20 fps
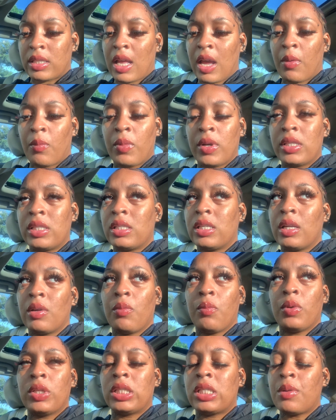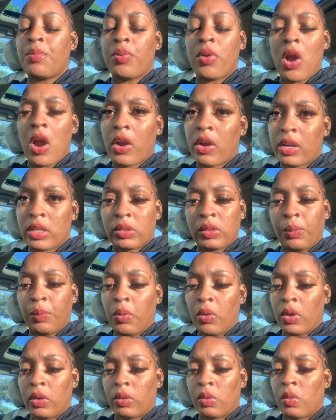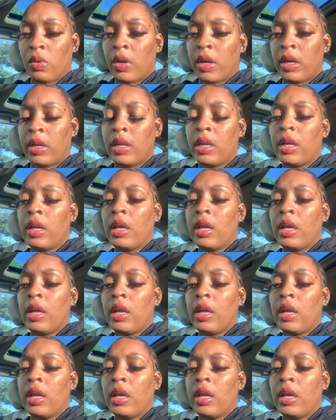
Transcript: Like what's the what's the progress report, Lord?